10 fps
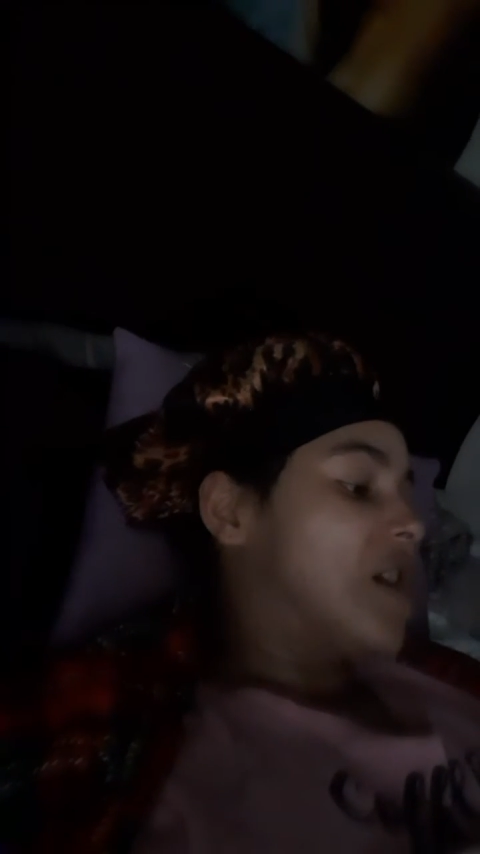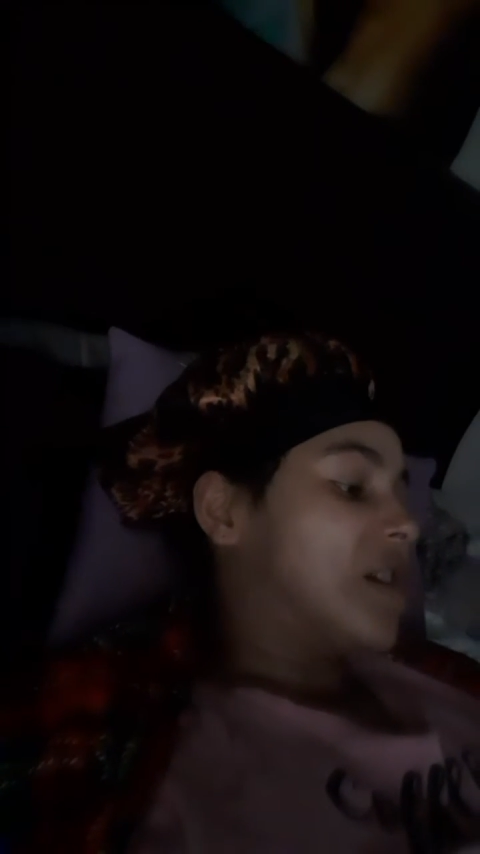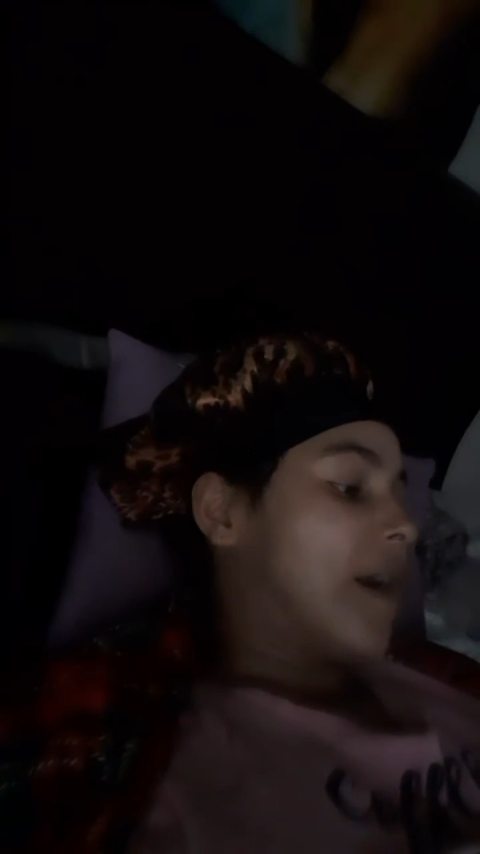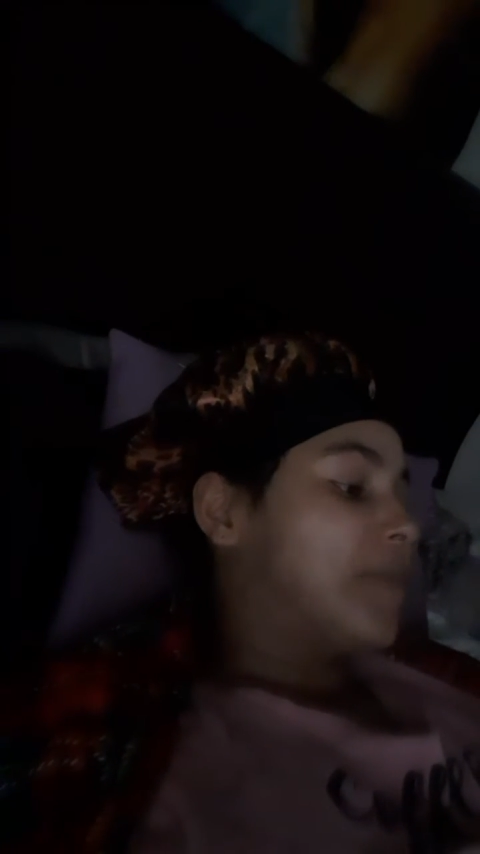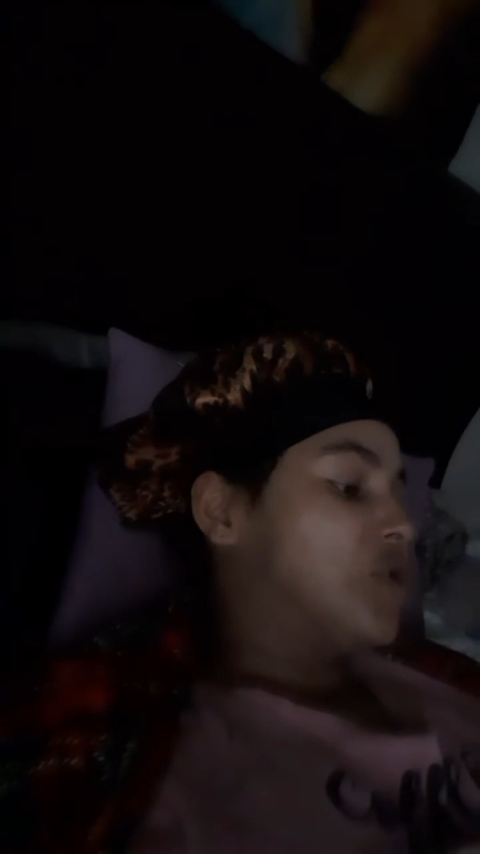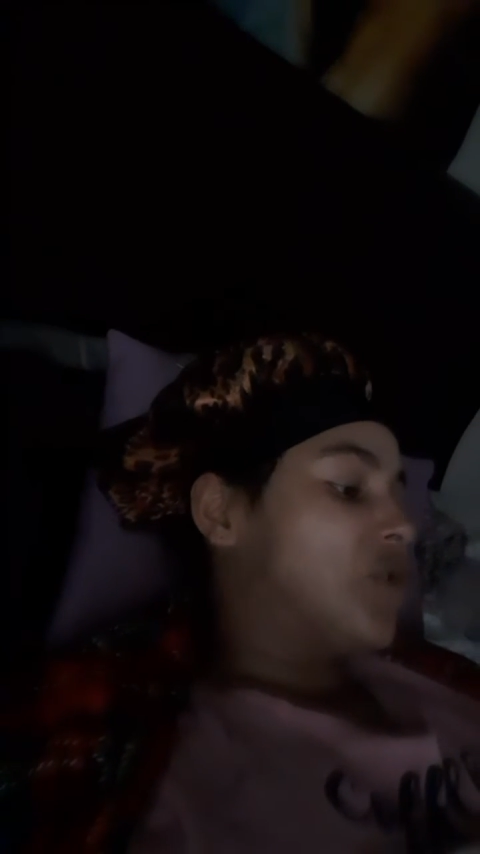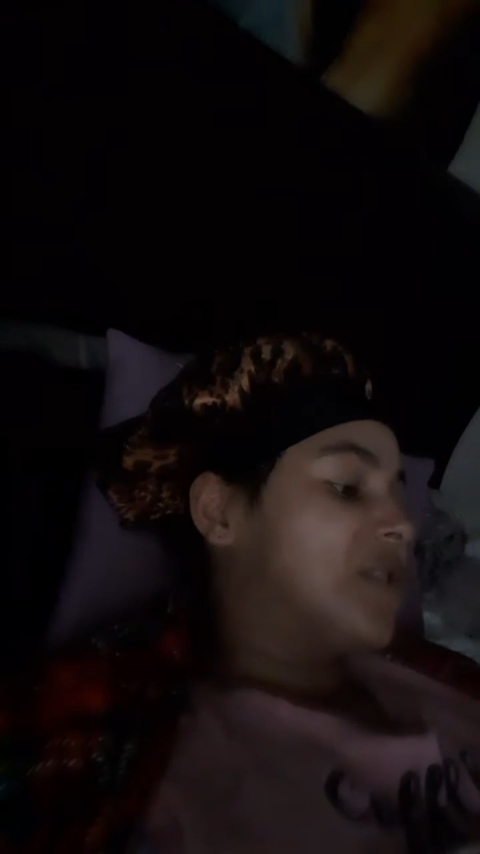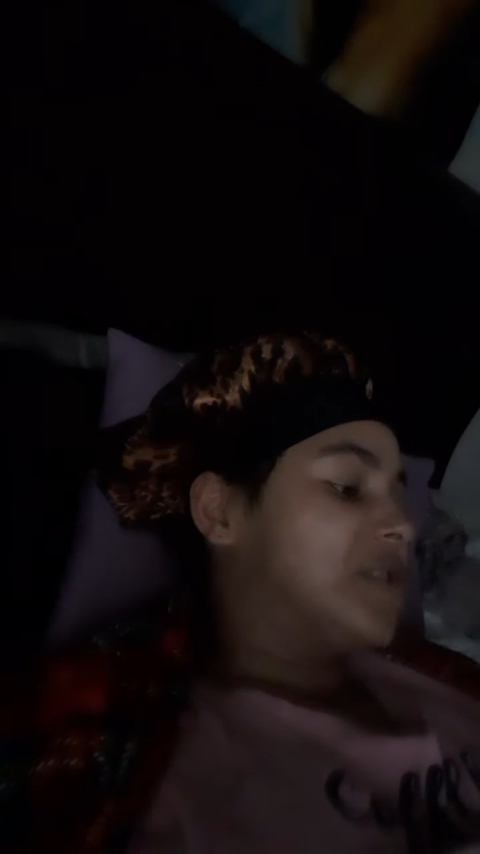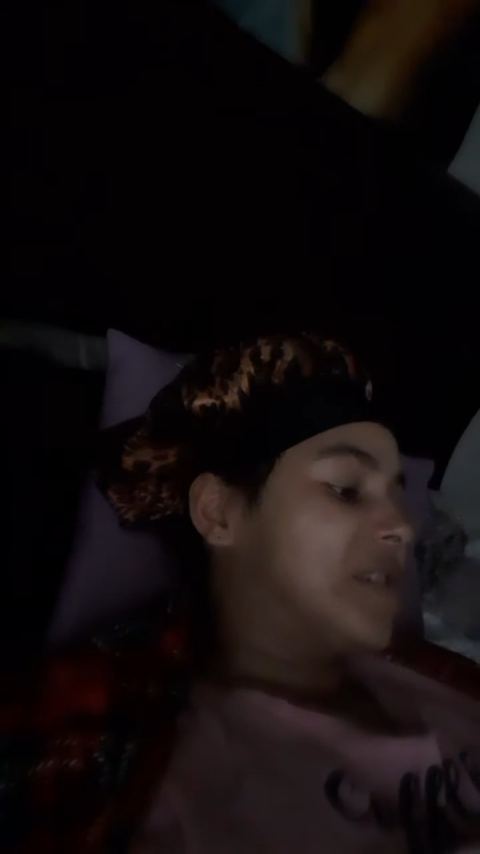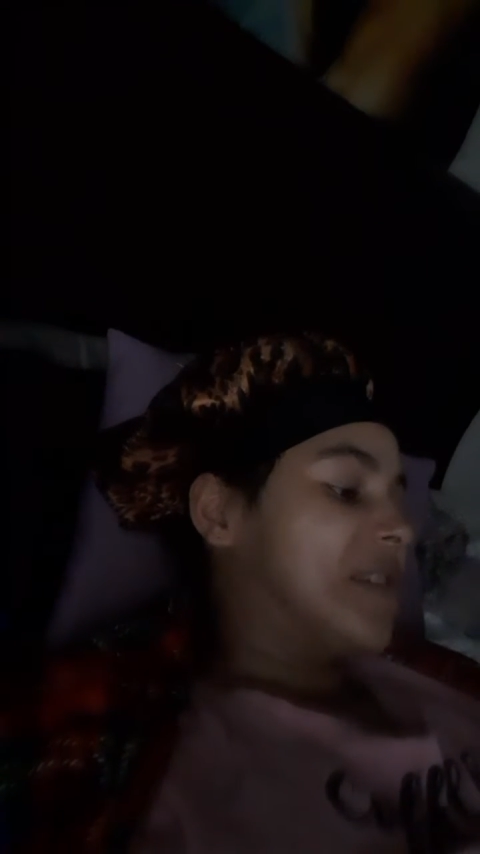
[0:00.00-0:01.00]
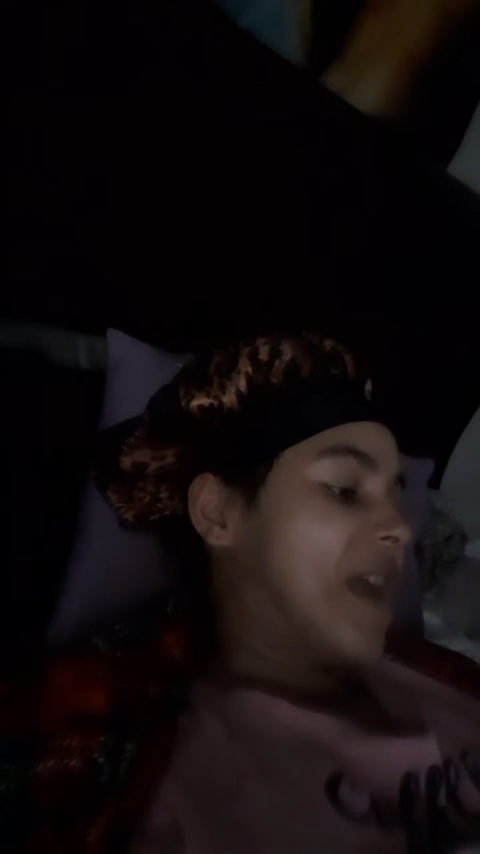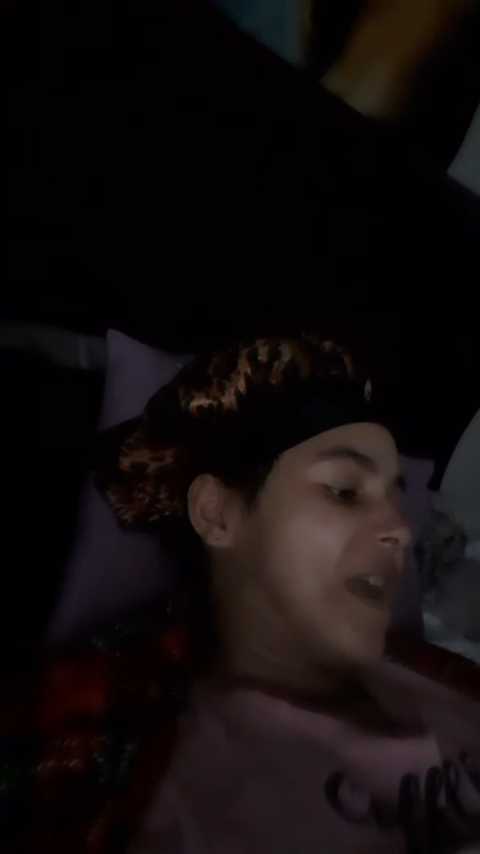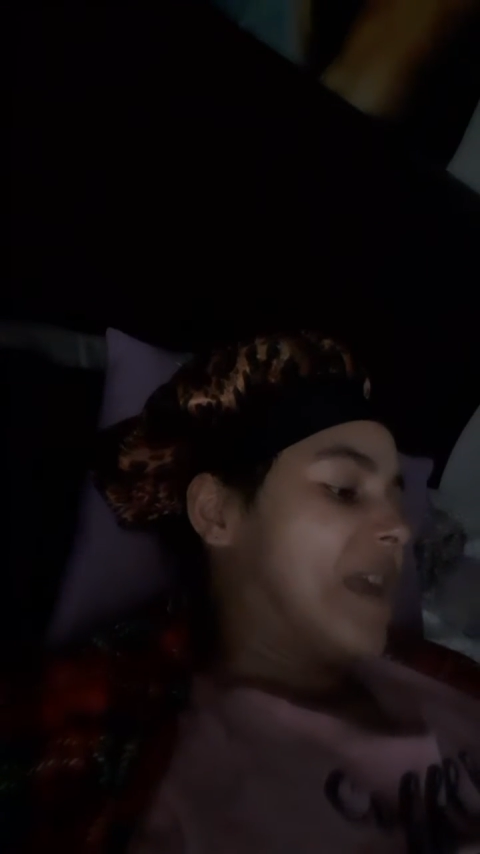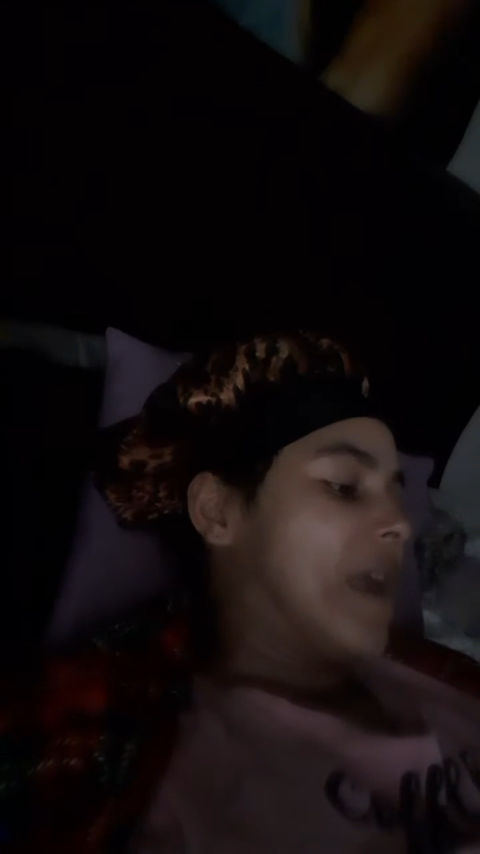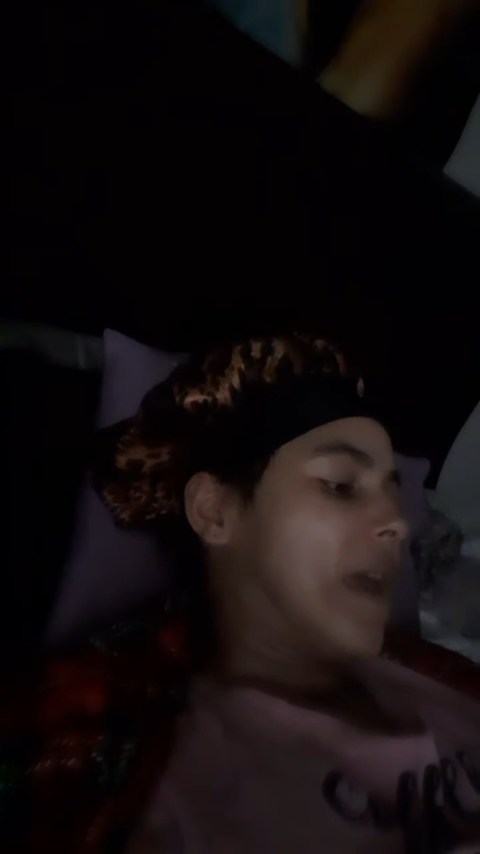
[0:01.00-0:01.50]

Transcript: Come to us today